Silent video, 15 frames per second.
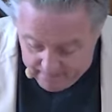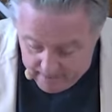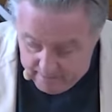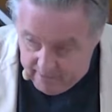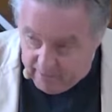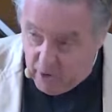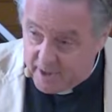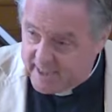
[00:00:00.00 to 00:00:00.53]

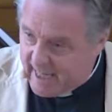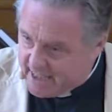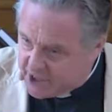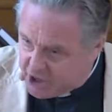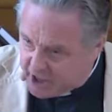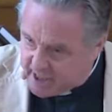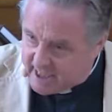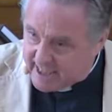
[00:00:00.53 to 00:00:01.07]
But of course, that's
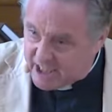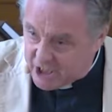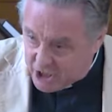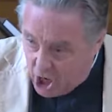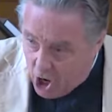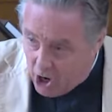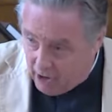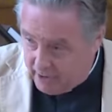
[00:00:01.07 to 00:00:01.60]
just the
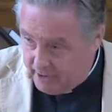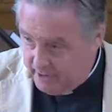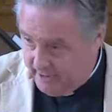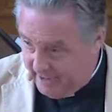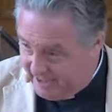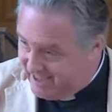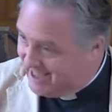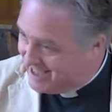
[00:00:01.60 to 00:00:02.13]
start.
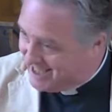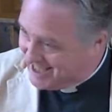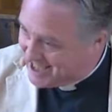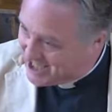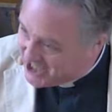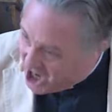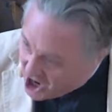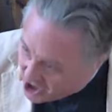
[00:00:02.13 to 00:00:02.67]
That's just the
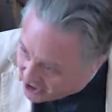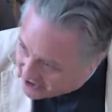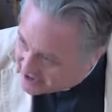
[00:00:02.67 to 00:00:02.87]
start